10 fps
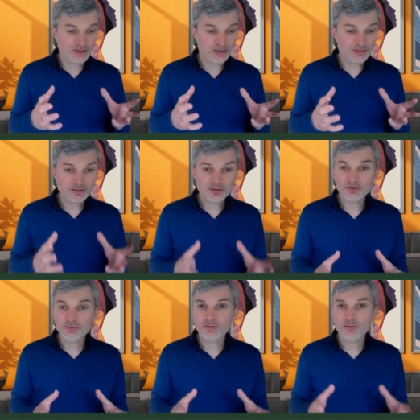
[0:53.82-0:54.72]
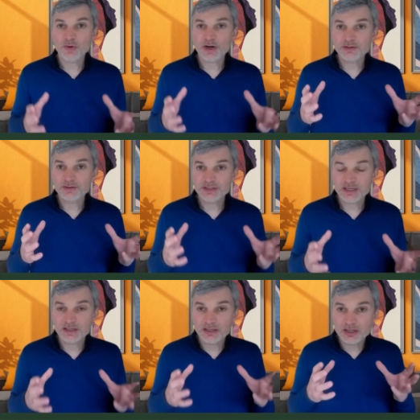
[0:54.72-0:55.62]
a zone where you
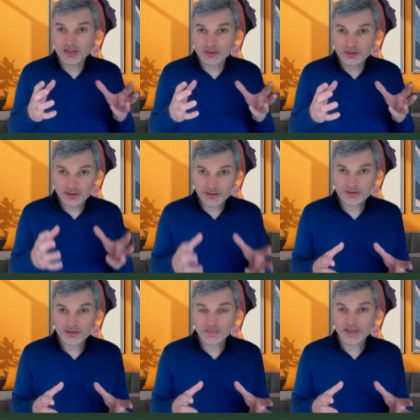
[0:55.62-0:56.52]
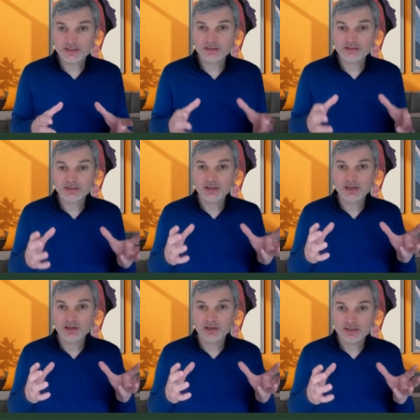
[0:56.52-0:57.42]
can customize
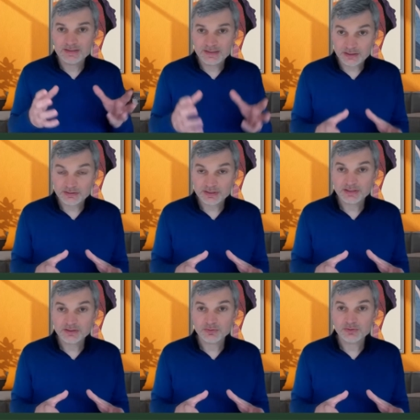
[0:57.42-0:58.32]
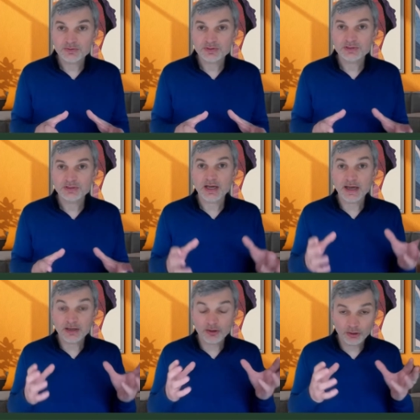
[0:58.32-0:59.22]
security rules
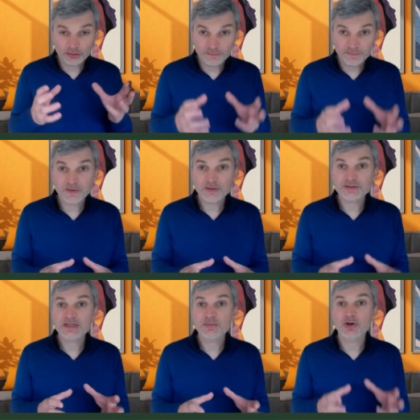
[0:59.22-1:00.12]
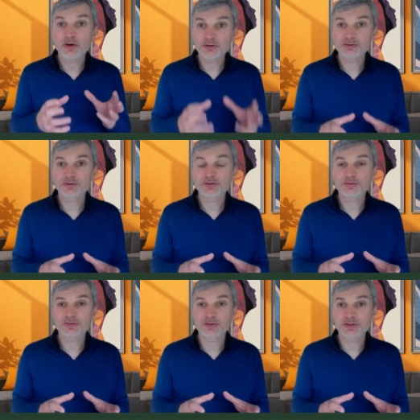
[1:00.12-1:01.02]
and enforce them on your
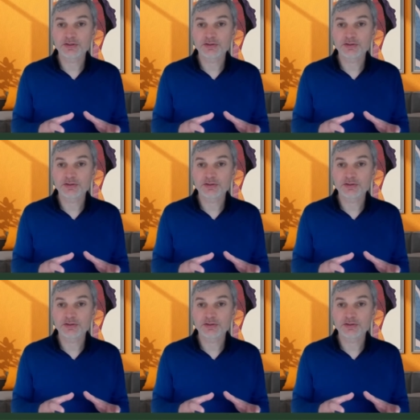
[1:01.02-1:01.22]
user.